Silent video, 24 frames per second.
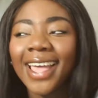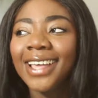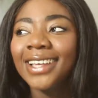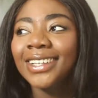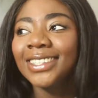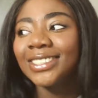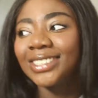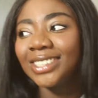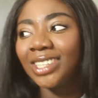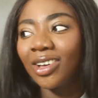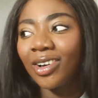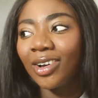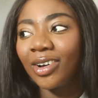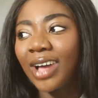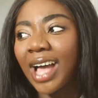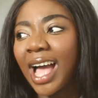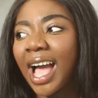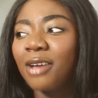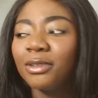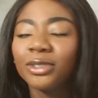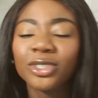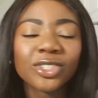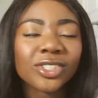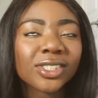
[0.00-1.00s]
So
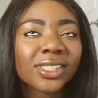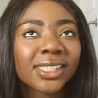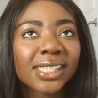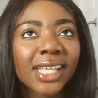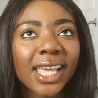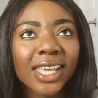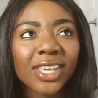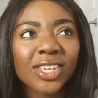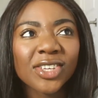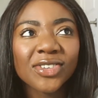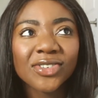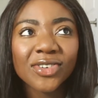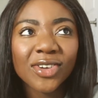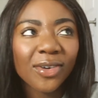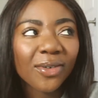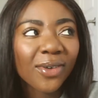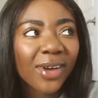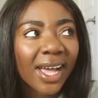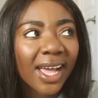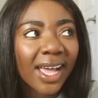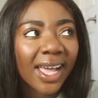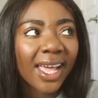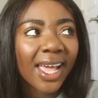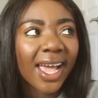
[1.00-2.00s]
I was just like, you know
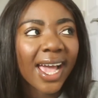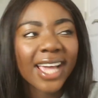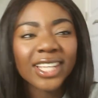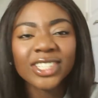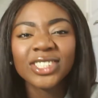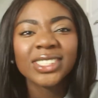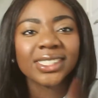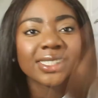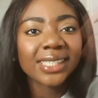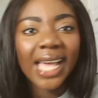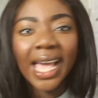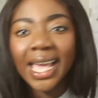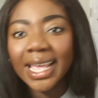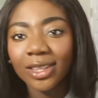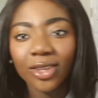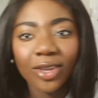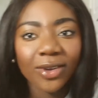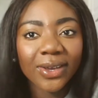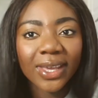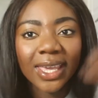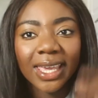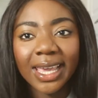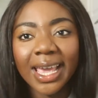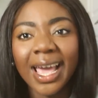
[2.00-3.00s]
what, I
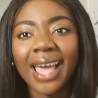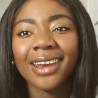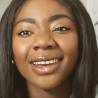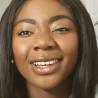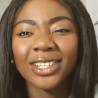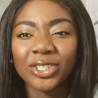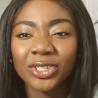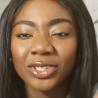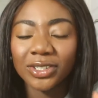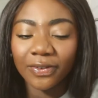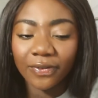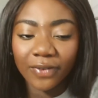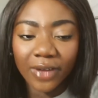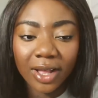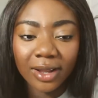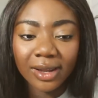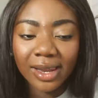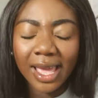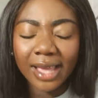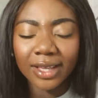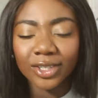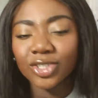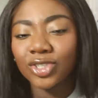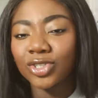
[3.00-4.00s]
low-key kind of just felt
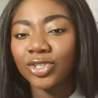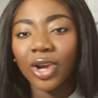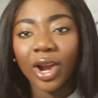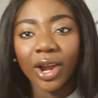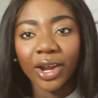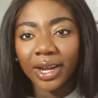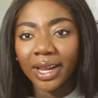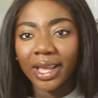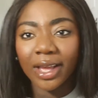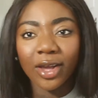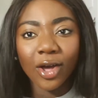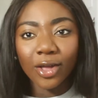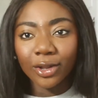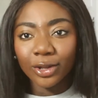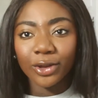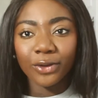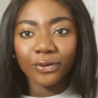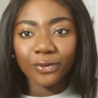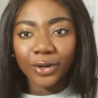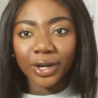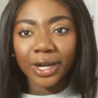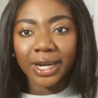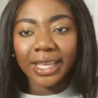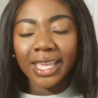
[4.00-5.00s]
like starting all
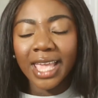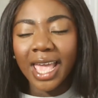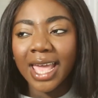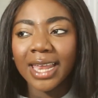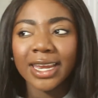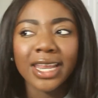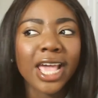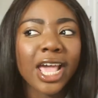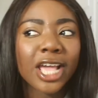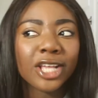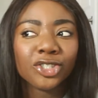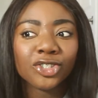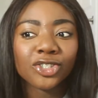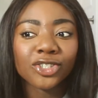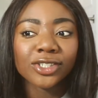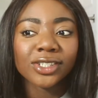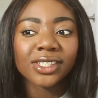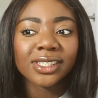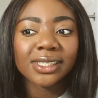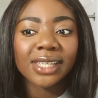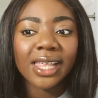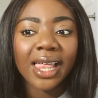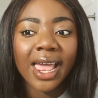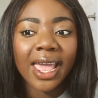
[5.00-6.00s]
over again and
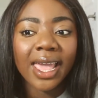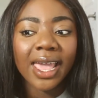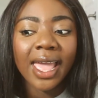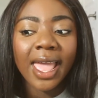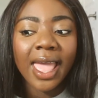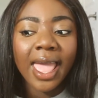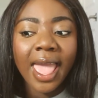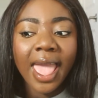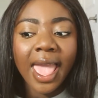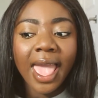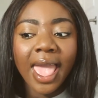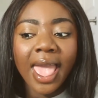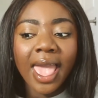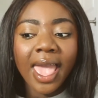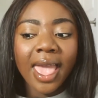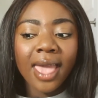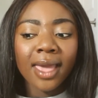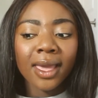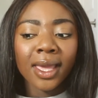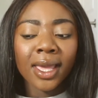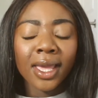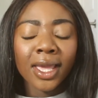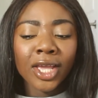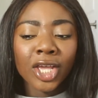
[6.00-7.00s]
just like
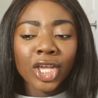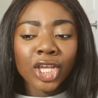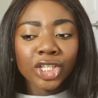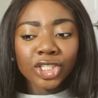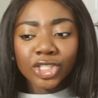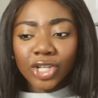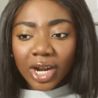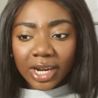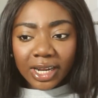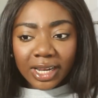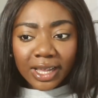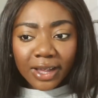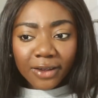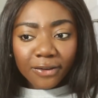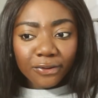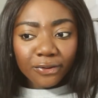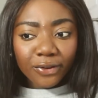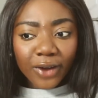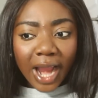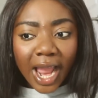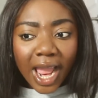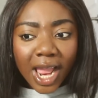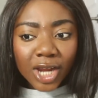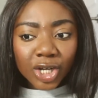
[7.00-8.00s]
starting
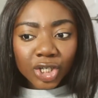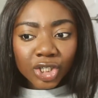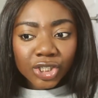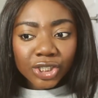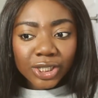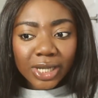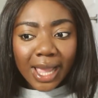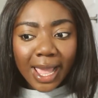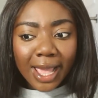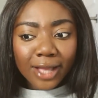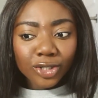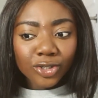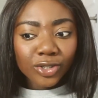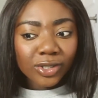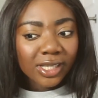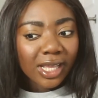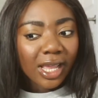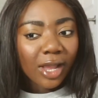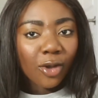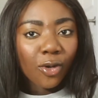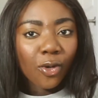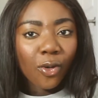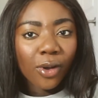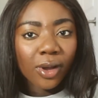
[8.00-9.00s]
afresh and just
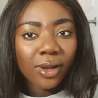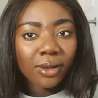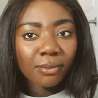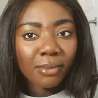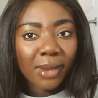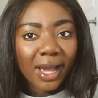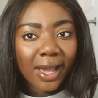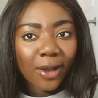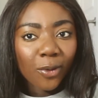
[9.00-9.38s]
like going by